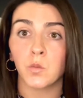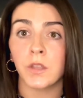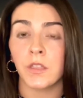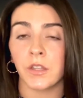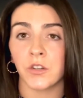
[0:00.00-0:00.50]

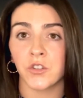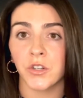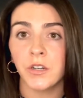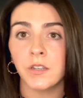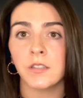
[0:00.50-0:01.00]
with
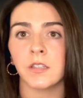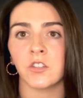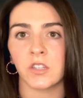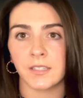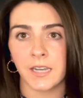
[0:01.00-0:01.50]
literature
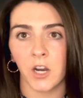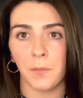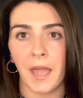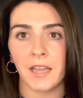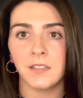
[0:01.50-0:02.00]
such as tear
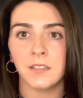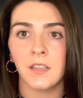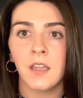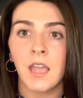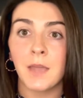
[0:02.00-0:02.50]
pads
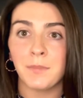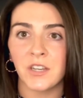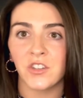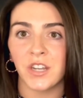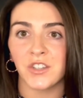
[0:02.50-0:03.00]
and
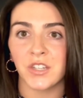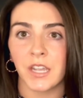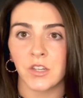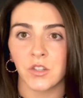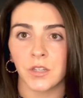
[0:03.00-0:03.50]
patient
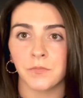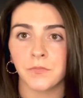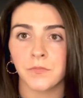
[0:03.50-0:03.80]
education.